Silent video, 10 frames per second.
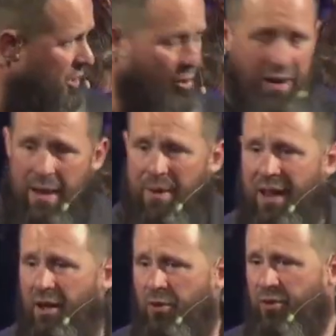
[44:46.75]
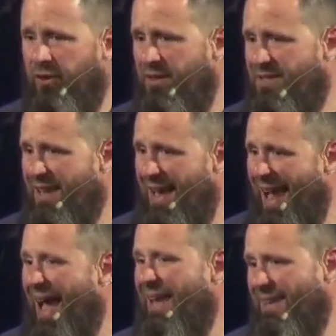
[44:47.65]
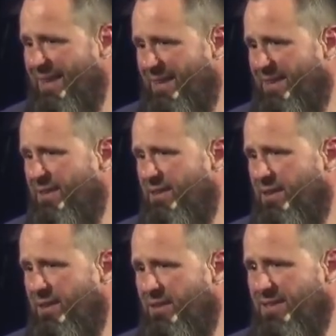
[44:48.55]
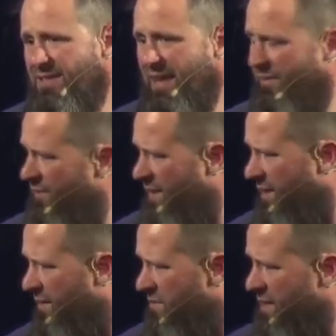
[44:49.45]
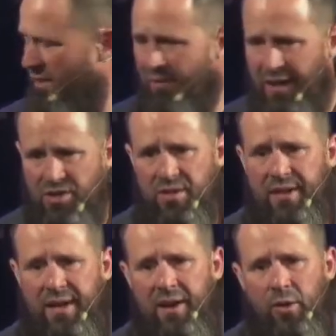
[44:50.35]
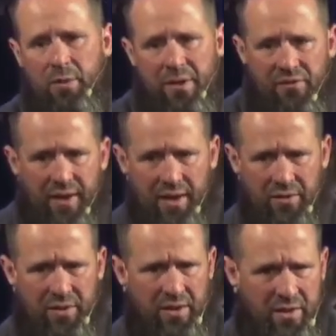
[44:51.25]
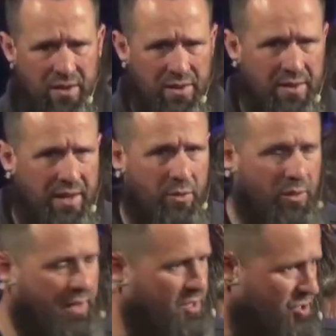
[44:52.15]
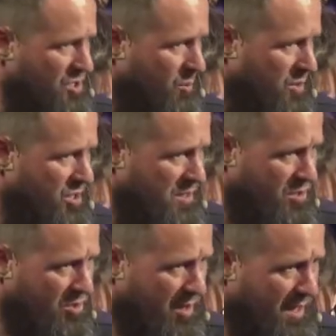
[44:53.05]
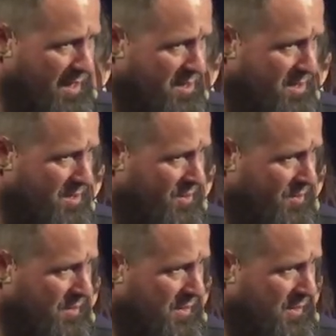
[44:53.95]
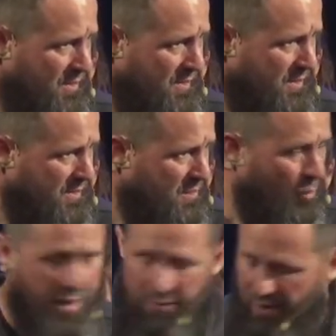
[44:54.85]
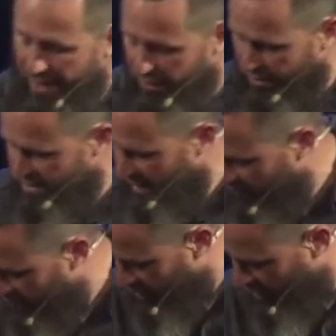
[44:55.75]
up here, grab an elder, and say, I need the safety of salvation that can only be found in a relationship with Jesus Christ. Whatever that looks